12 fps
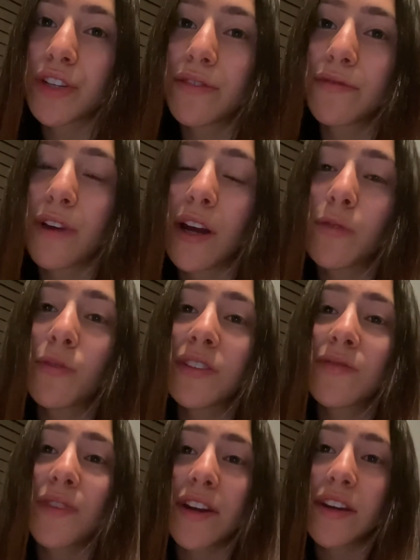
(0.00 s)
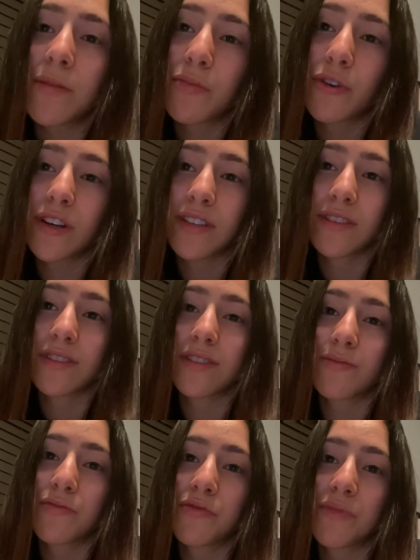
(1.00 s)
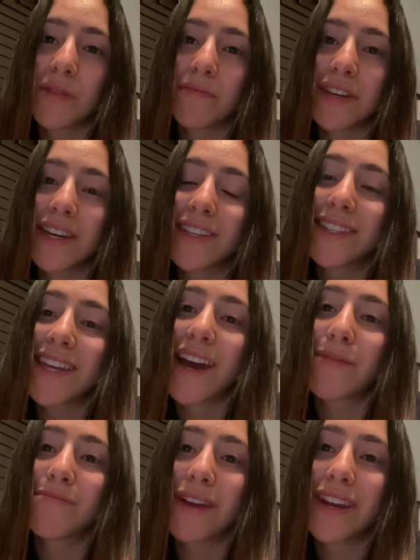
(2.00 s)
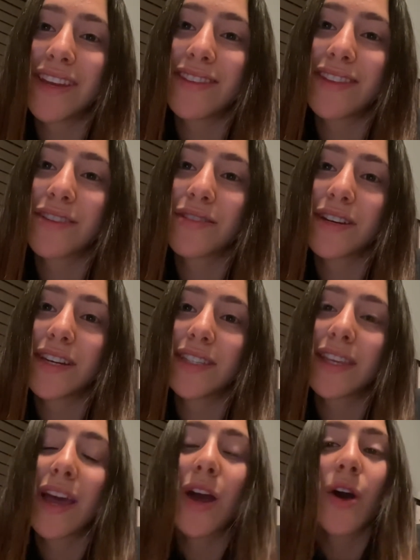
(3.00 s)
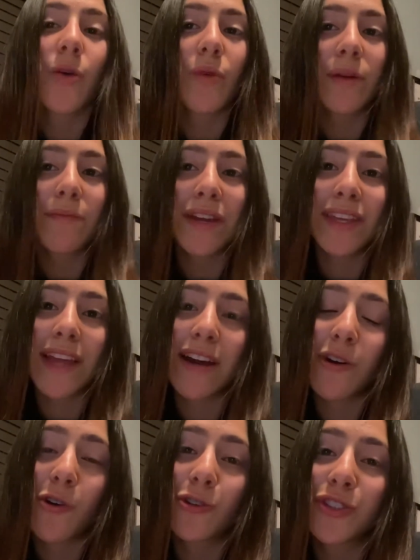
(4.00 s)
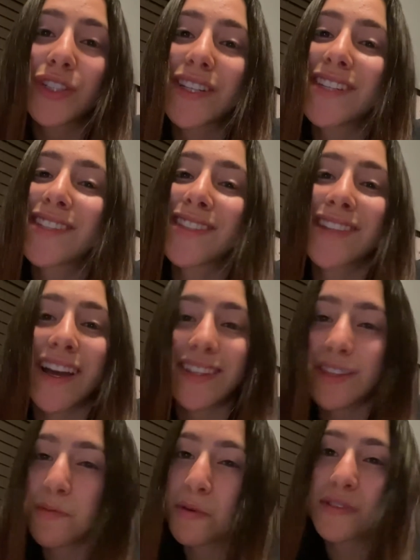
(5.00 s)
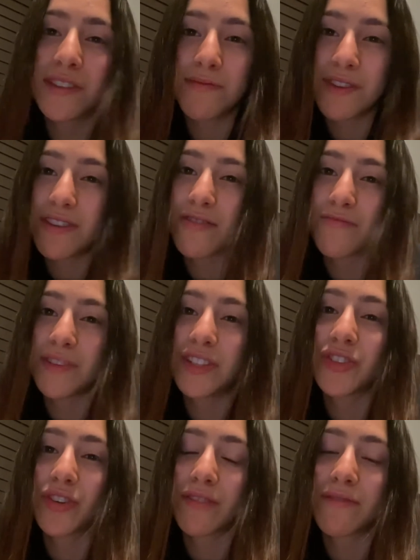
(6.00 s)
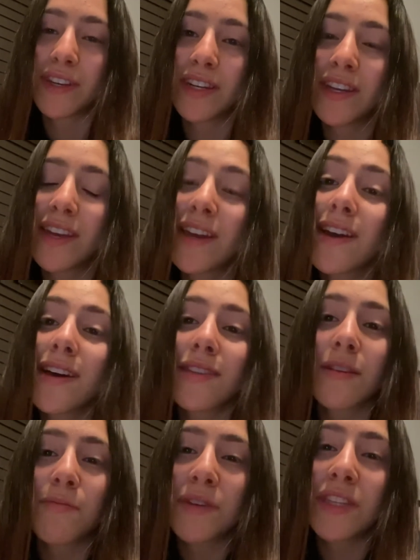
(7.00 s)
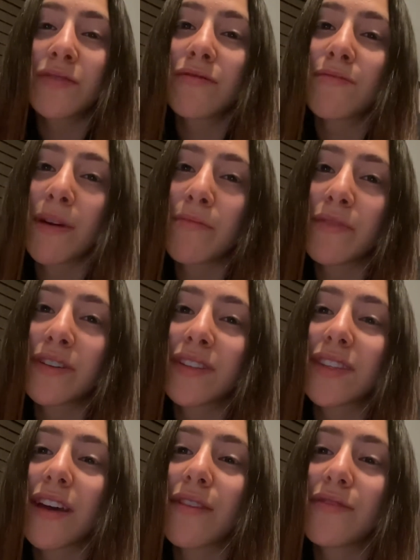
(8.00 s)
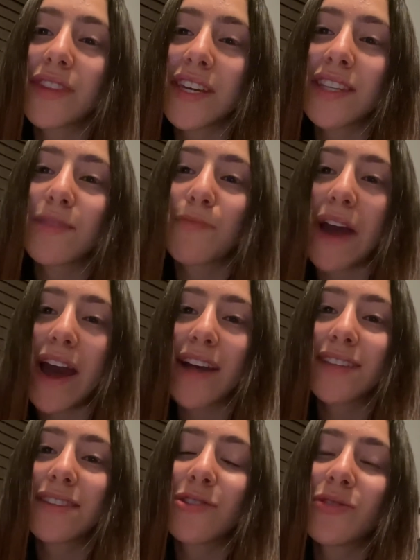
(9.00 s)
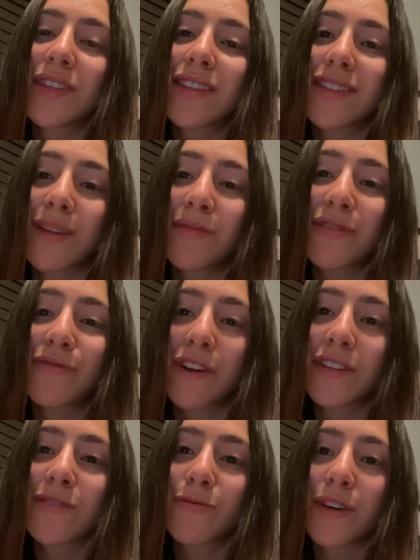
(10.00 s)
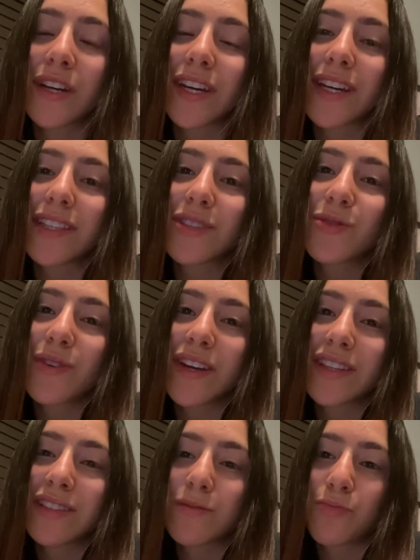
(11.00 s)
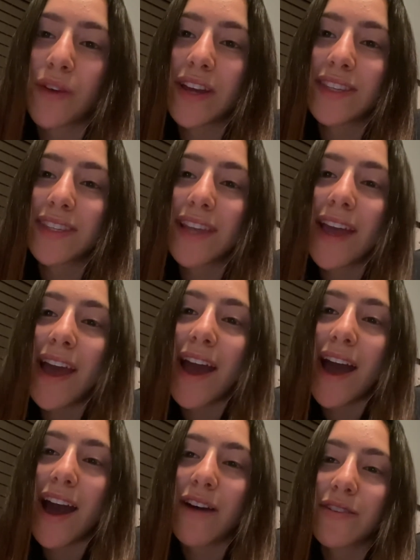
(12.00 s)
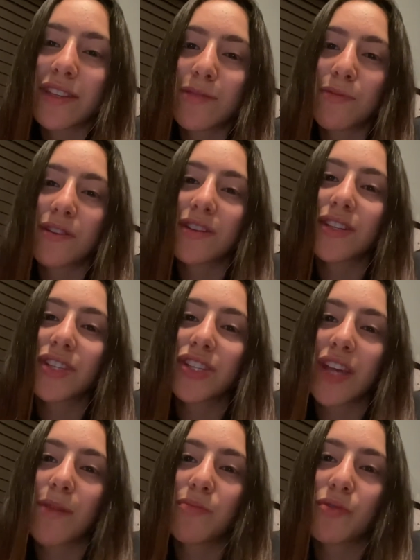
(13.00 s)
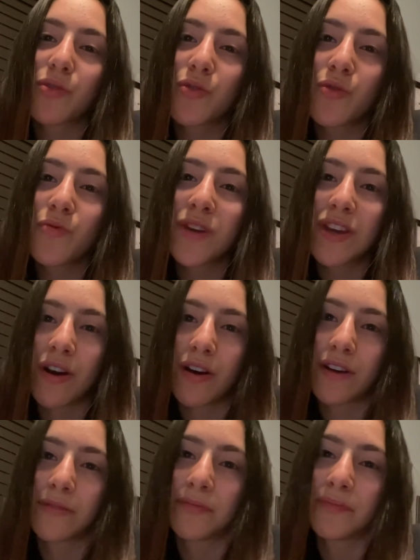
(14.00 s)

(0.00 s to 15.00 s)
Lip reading: Freud was very important to this movement because he had many theories, one being that culture is not supposed to be human-driven. The piece Remembrance of Things Past uses some of Freud's work to express how experience shape who we are.